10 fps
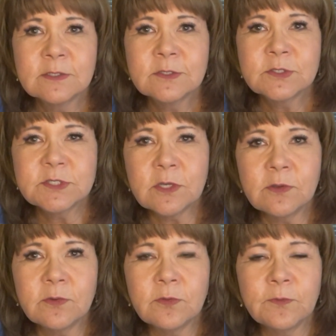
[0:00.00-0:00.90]

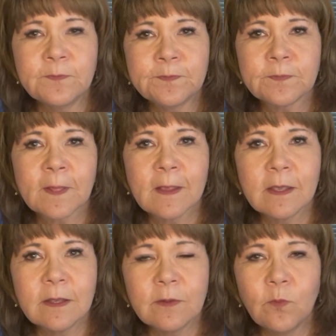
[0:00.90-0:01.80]
So
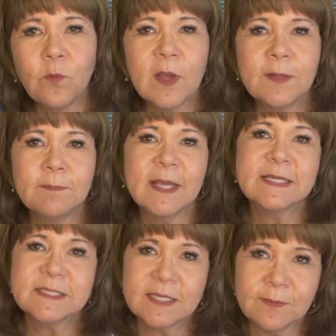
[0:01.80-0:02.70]
what my
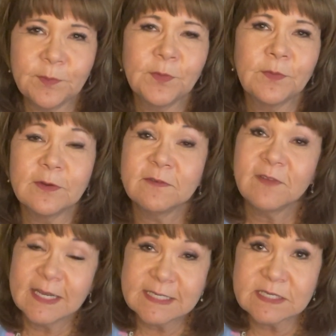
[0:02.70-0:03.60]
tip or
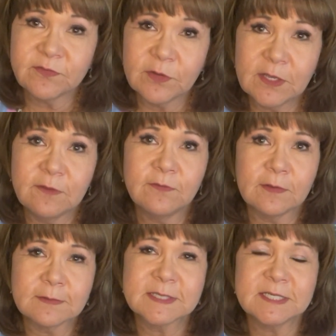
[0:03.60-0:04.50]
advice for you
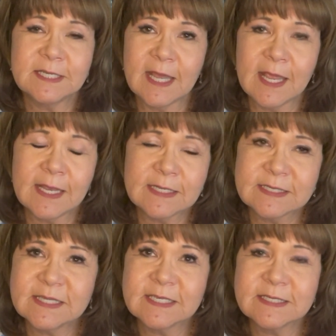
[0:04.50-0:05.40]
folks today,
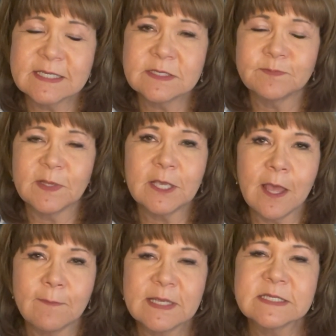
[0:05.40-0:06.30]
because this is
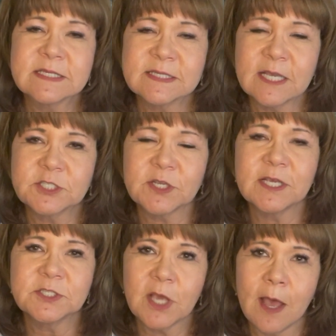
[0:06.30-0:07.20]
becoming such
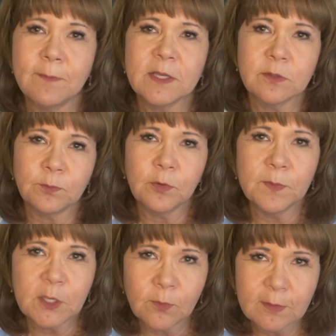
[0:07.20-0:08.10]
a topic, the
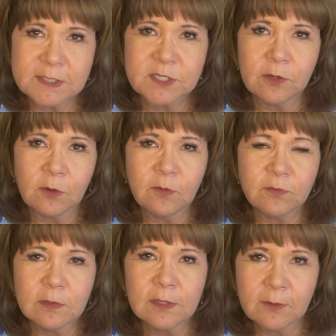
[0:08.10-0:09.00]
probate courts are
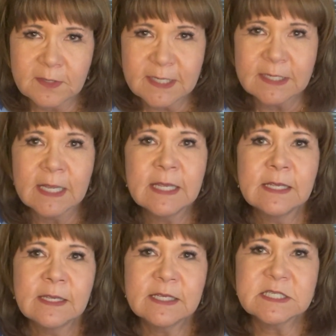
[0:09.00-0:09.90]
overloaded,
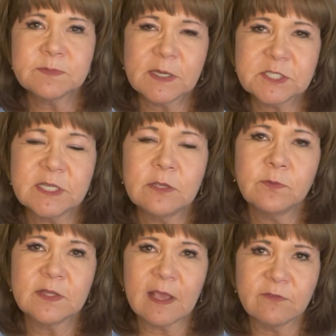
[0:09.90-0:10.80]
especially
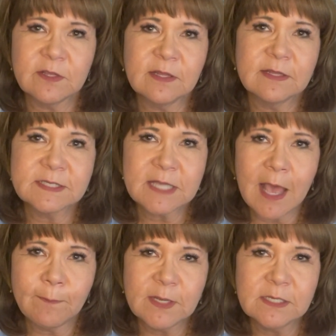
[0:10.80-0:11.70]
with everything that's
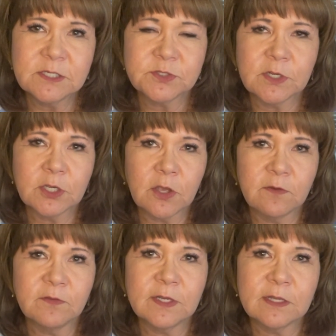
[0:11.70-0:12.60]
happened during
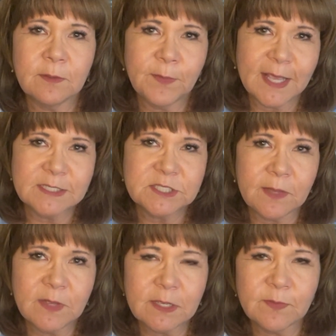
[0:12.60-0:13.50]
COVID and the
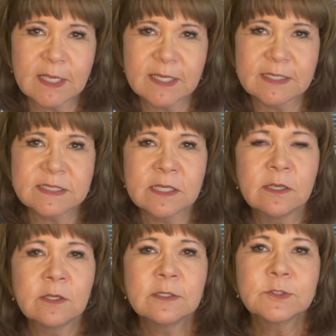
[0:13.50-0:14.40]
pandemic, because
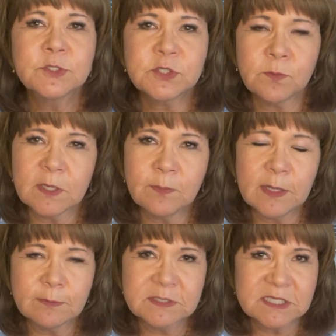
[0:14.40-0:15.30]
so many
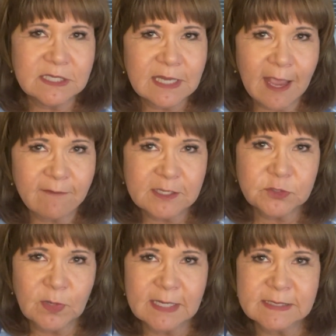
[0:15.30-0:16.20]
people didn't have a
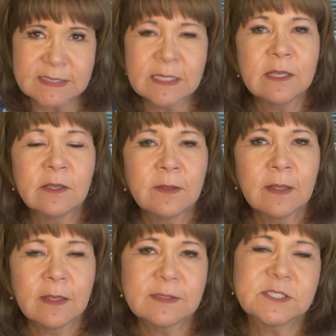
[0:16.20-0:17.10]
trust.
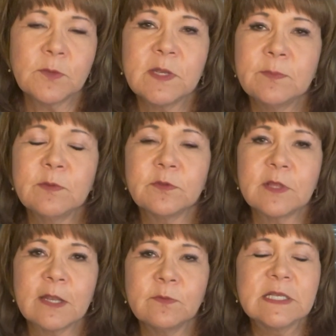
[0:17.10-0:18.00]
So many people
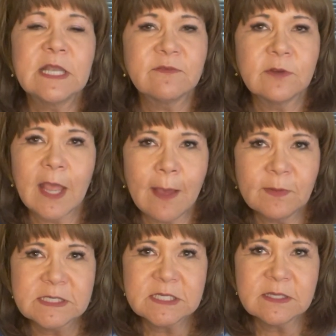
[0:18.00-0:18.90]
thought it would never
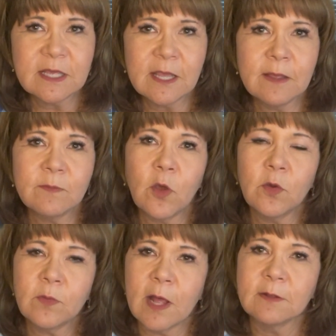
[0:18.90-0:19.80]
happen to them.
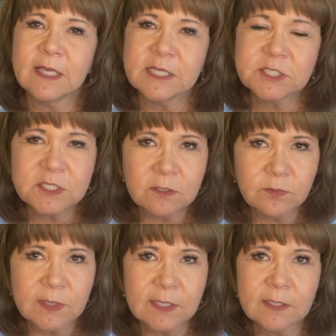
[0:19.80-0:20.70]
Oh, I'll get to
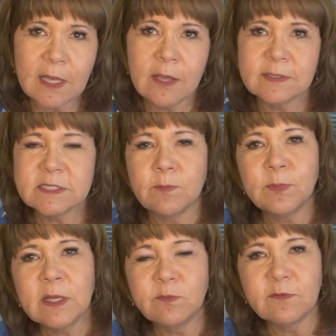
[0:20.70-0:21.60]
it. Some
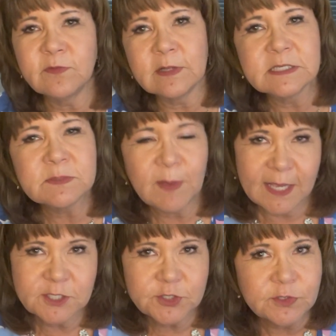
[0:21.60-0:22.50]
people feel it's
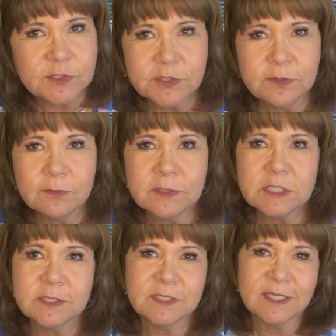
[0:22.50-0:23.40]
bad juju
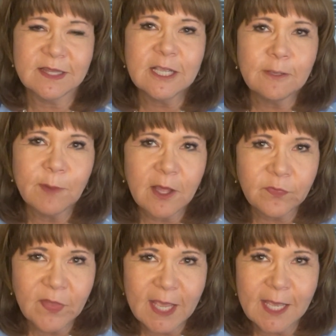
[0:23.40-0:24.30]
to think
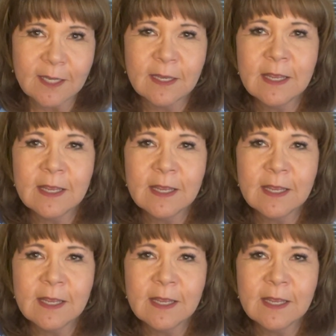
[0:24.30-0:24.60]
about that.